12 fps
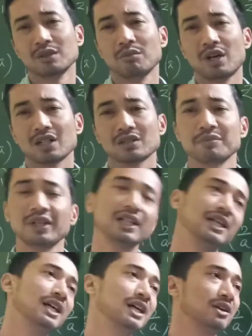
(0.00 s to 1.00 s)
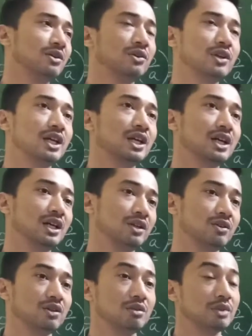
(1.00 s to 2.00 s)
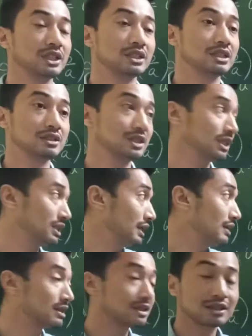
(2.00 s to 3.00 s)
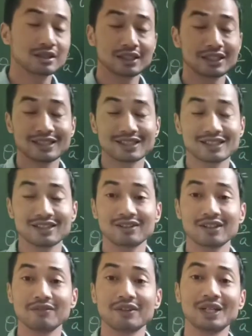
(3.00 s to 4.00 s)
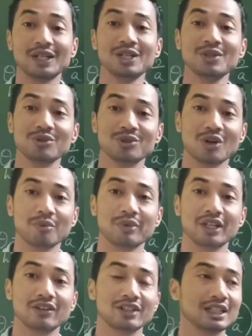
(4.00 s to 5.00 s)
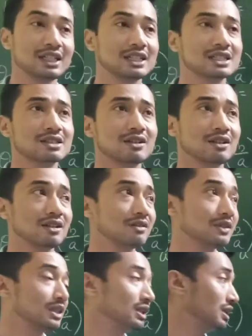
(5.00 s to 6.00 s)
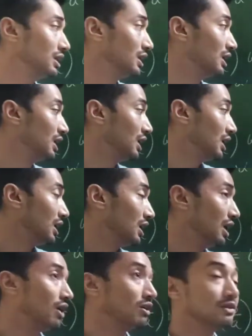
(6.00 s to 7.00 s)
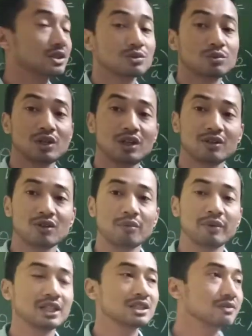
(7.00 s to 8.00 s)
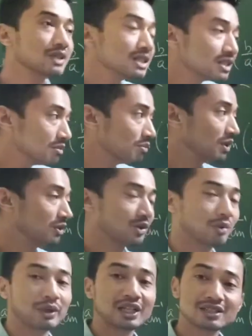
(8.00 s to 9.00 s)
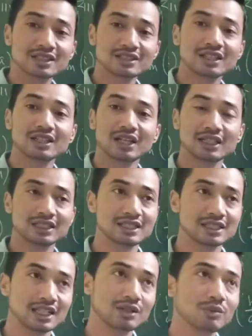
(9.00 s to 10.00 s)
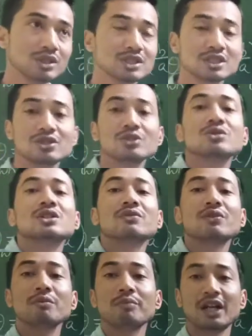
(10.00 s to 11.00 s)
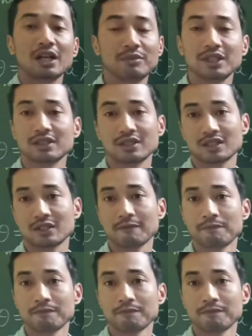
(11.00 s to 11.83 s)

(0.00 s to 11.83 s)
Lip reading: Marks mil gaya, ho gaya and all, but see, it's not a very new topic, okay, it's not a very out of this world topic, it's a very simple topic. It's just that, as I said, we just use different parameters.